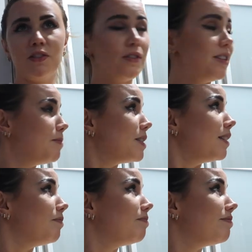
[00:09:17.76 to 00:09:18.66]
Do you want a Tim
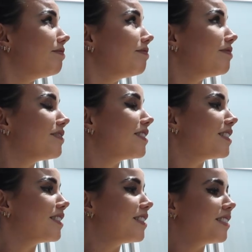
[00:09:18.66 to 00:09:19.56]
Tam? No.